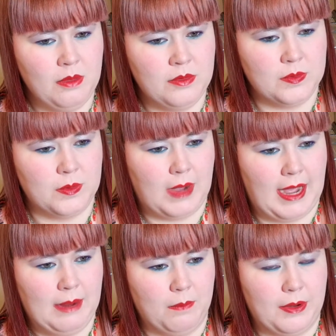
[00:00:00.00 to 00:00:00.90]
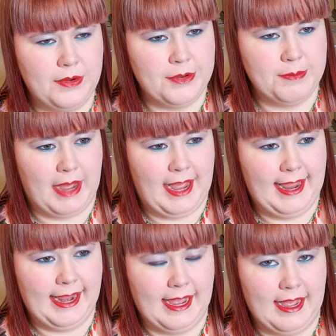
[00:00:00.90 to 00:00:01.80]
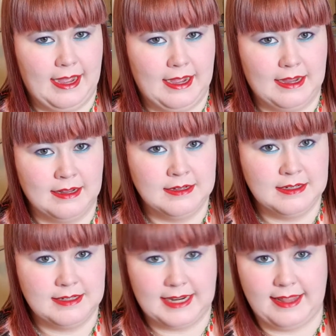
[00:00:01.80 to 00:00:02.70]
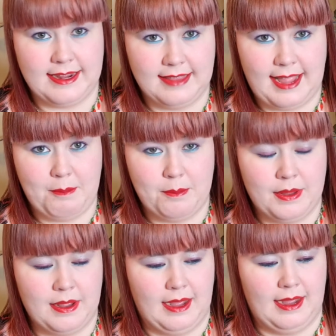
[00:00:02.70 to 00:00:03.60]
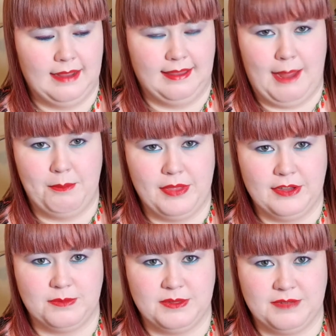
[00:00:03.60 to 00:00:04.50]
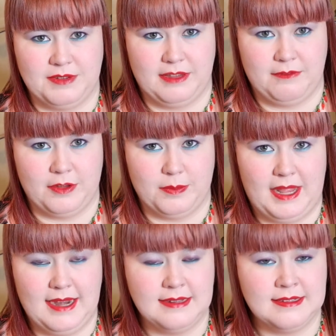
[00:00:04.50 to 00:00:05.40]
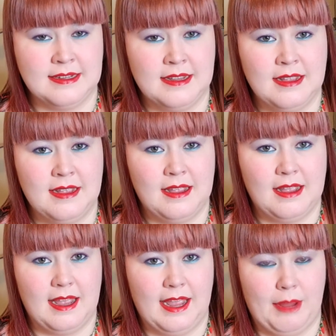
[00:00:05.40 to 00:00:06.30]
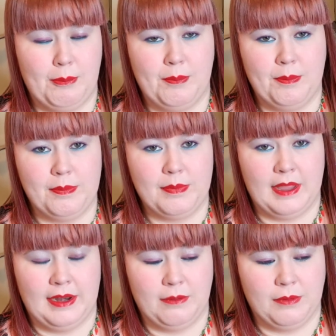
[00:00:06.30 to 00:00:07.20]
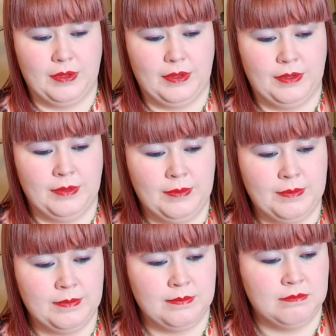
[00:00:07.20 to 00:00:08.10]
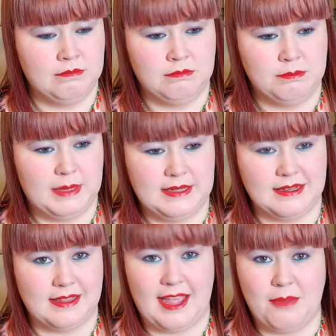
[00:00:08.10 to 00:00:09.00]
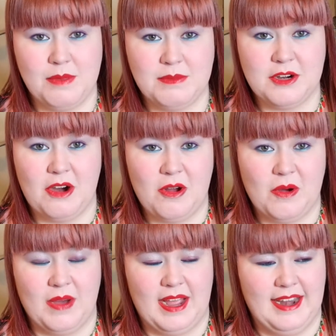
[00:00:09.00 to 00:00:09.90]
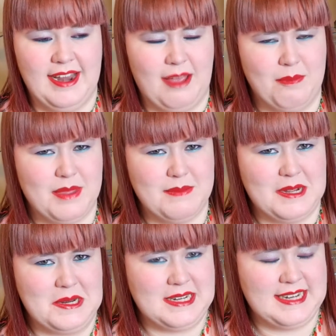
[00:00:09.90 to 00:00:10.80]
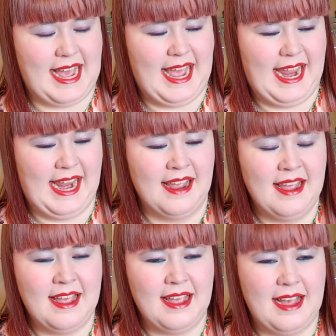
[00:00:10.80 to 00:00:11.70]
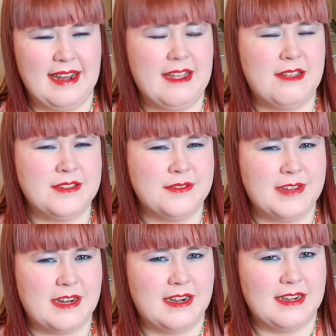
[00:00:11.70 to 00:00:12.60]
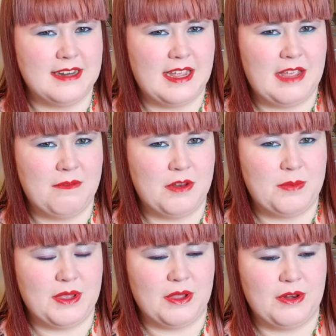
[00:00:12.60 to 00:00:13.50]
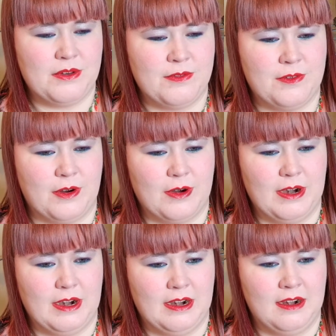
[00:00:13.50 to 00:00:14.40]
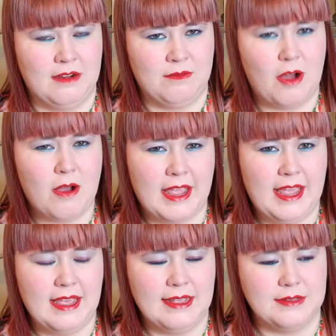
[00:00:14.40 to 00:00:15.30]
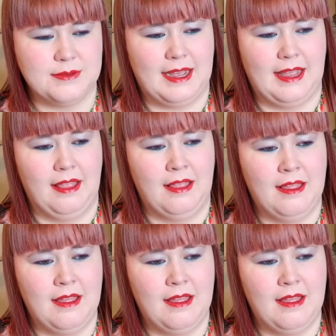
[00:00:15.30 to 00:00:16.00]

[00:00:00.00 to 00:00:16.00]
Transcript: So I want to buy a daylight lamp, a lamp that's specifically for the plants, and it will basically help them to grow and help them not to die. And I also figured it would be good for Rocket as well.